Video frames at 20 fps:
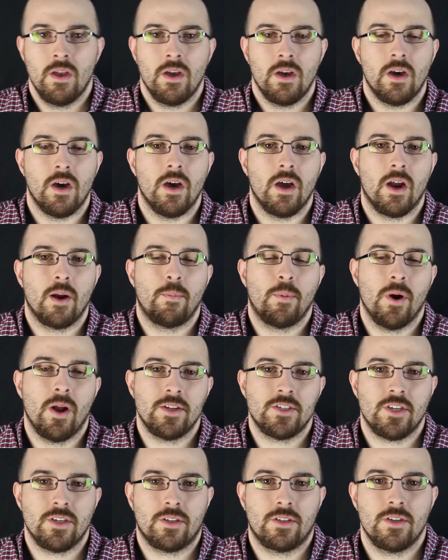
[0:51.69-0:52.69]
Our
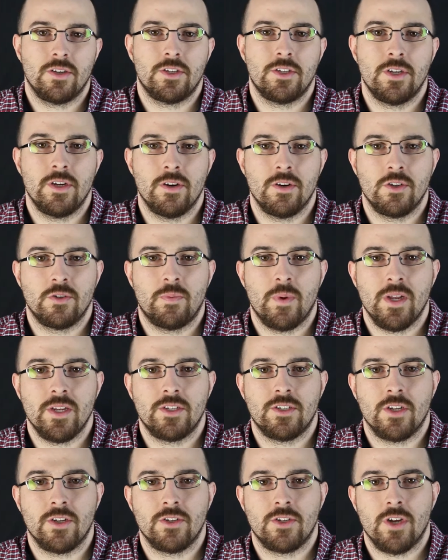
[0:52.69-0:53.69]
project this year is
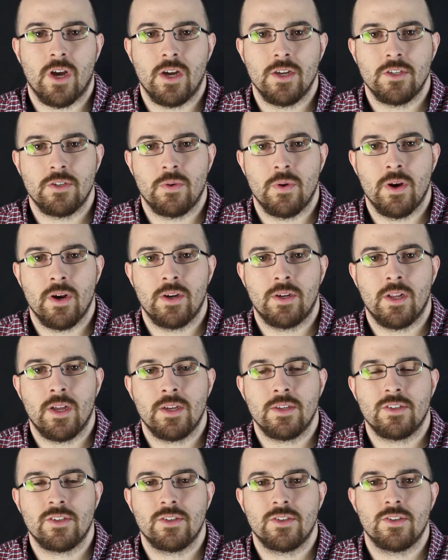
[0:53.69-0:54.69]
based on chi-square
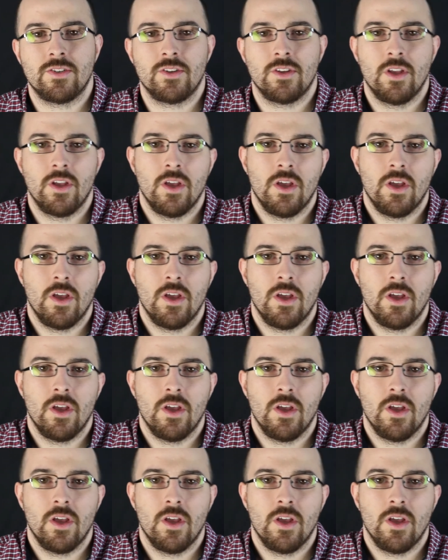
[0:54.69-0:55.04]
tests,